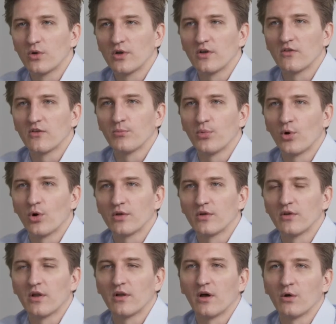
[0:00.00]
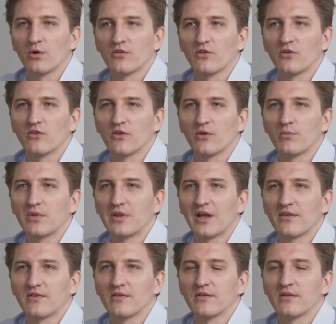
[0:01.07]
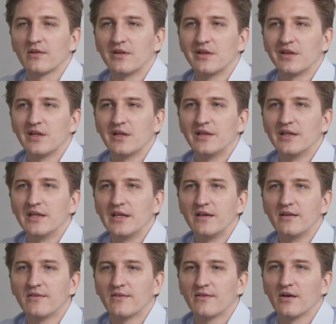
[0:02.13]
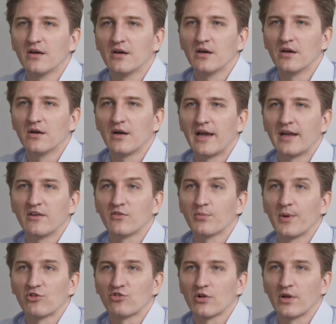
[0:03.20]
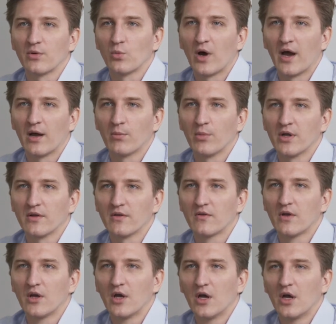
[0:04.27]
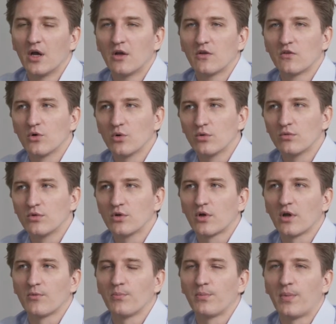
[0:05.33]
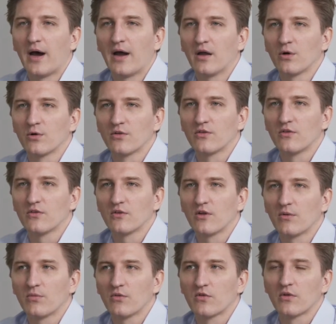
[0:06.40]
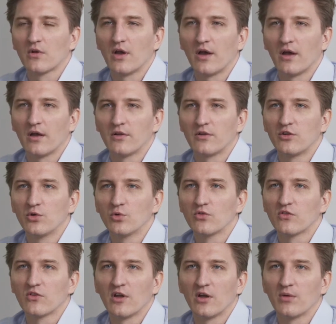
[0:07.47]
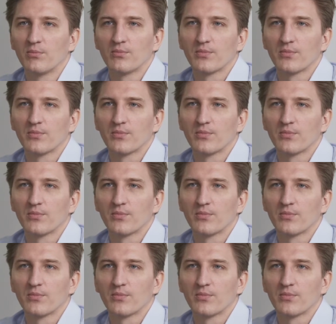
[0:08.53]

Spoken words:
it is important that our system doesn't need any special environment. So you can buy our systems and use them